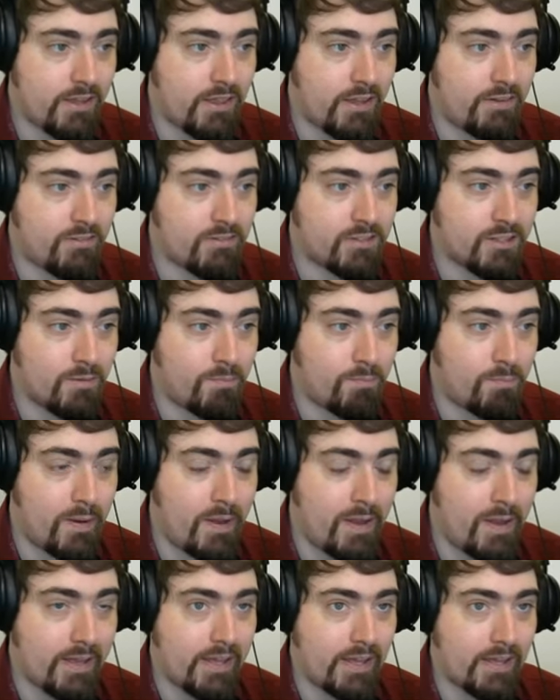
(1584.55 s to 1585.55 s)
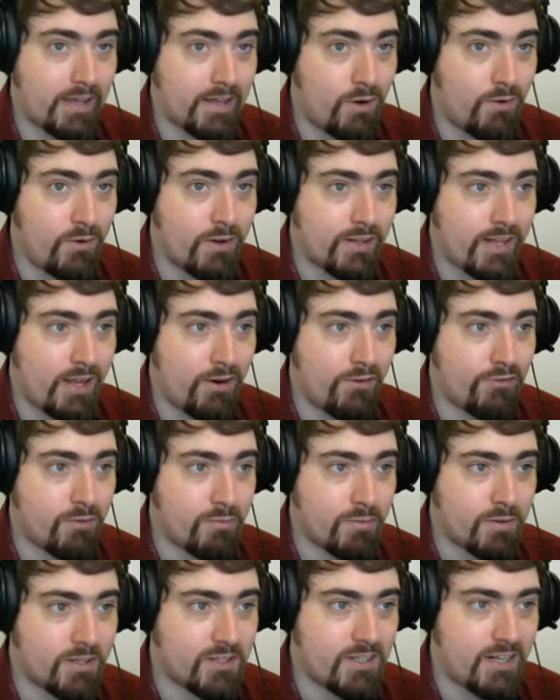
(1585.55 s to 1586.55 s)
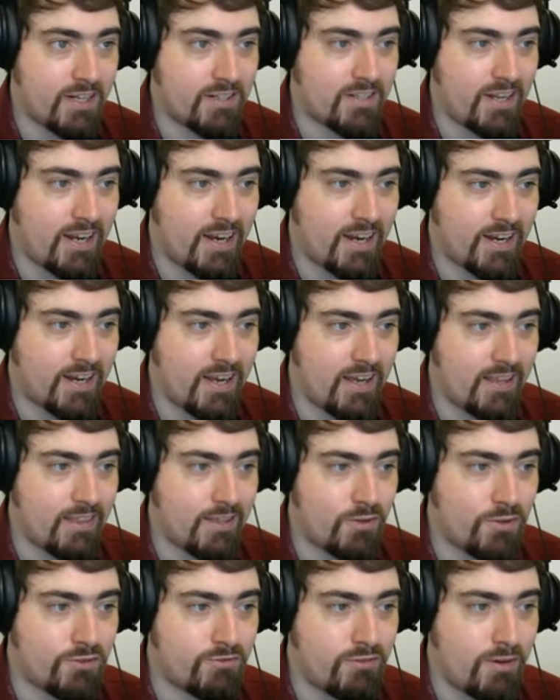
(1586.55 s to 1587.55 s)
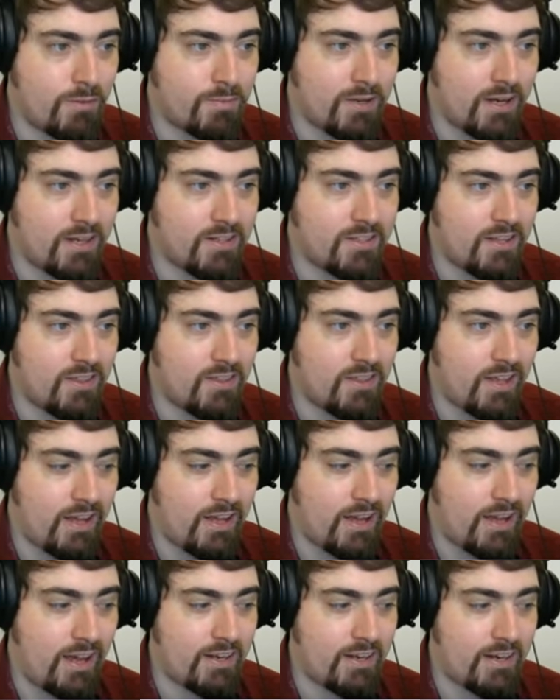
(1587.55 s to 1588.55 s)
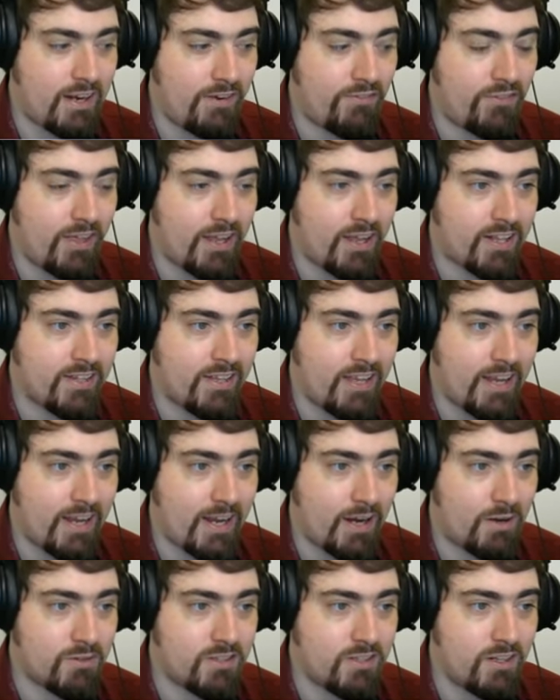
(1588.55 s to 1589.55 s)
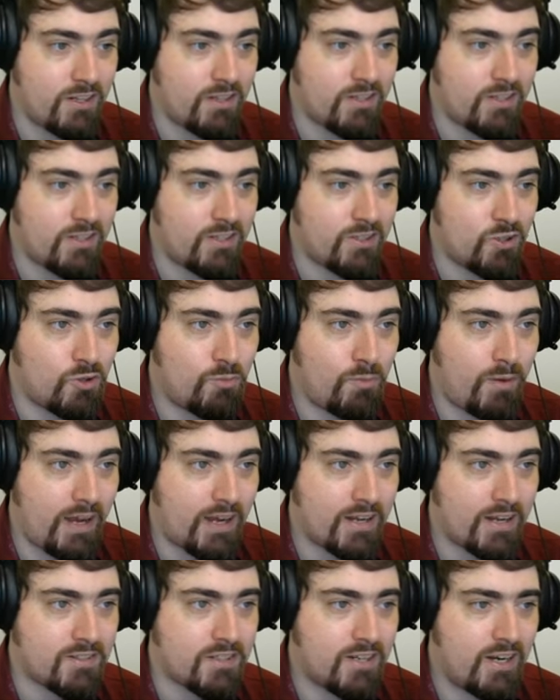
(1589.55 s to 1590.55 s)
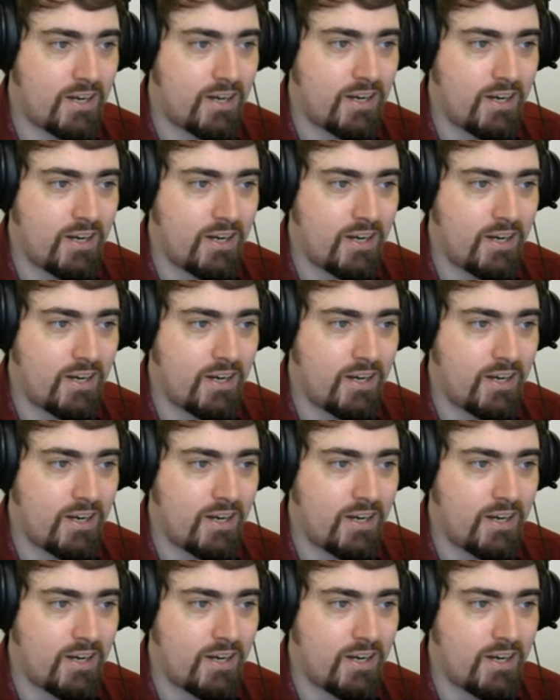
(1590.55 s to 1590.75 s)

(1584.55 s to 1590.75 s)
There is some pinging going down from Gezeit saying get those riptides in there and if they can take out another T2 Mex,